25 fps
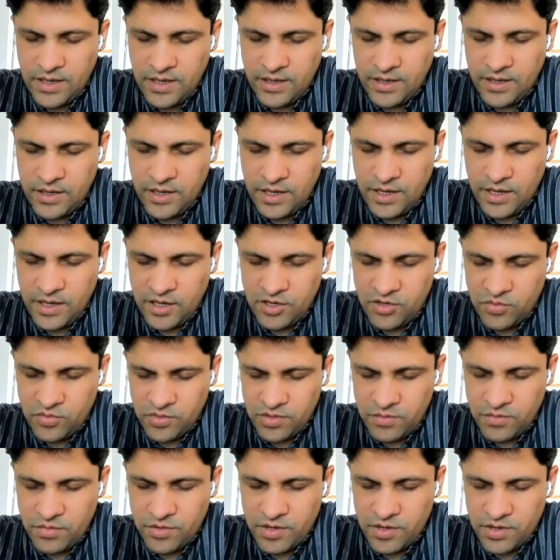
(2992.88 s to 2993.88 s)
engage
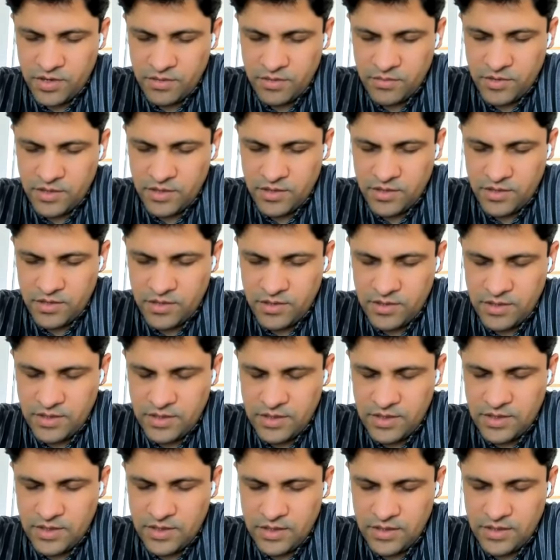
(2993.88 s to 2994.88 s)
with the predicament,
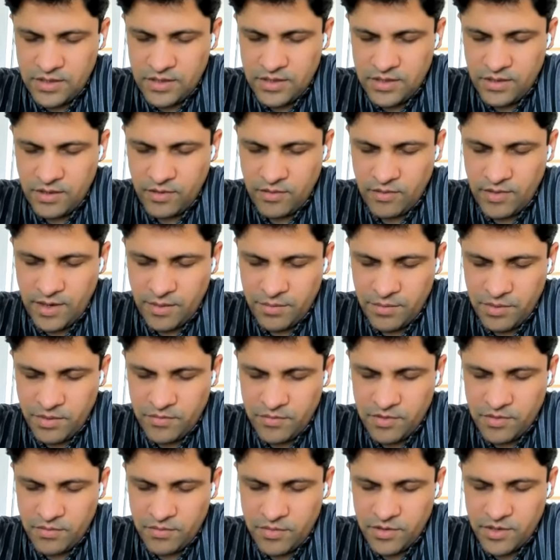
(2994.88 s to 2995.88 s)

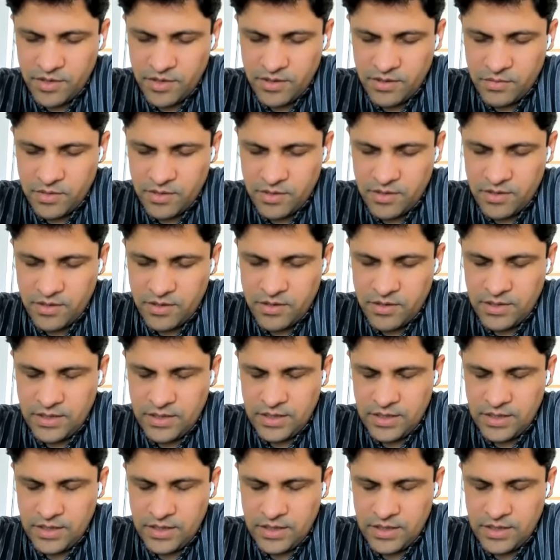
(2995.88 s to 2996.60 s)
grapple with the predicament,